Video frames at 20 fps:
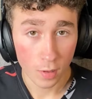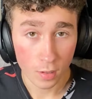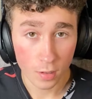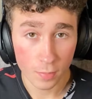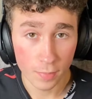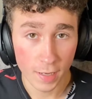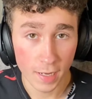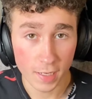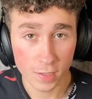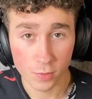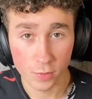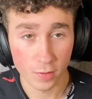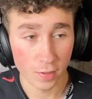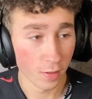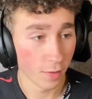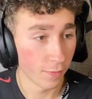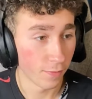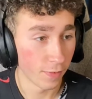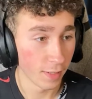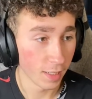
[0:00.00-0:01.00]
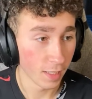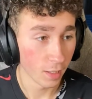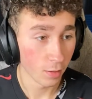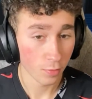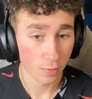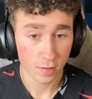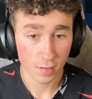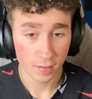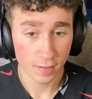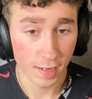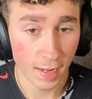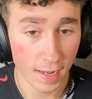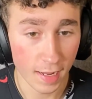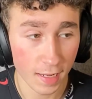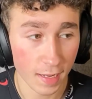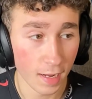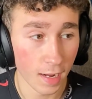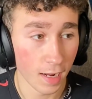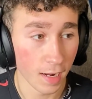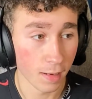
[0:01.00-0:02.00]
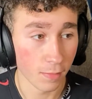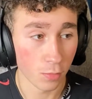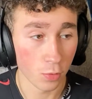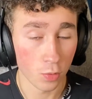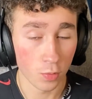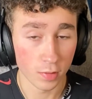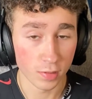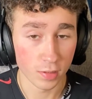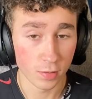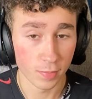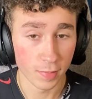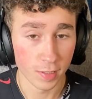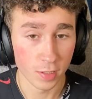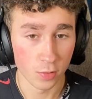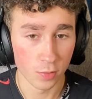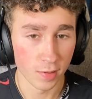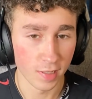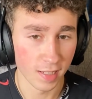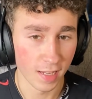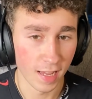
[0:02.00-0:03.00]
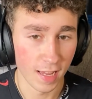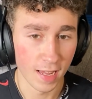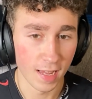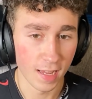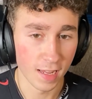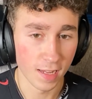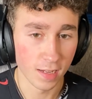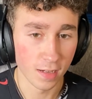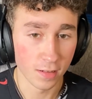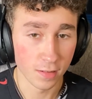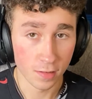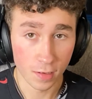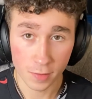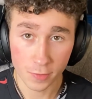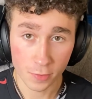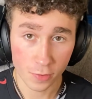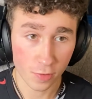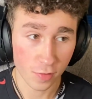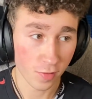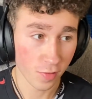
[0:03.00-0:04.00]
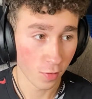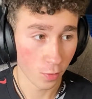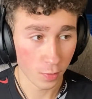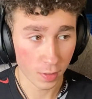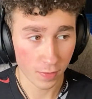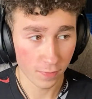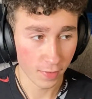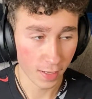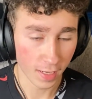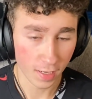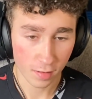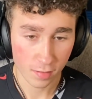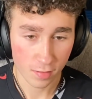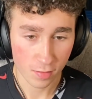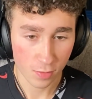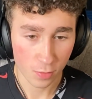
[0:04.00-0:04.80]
Welcome back to another video. Today I'm going to be doing a, another Sony Vegas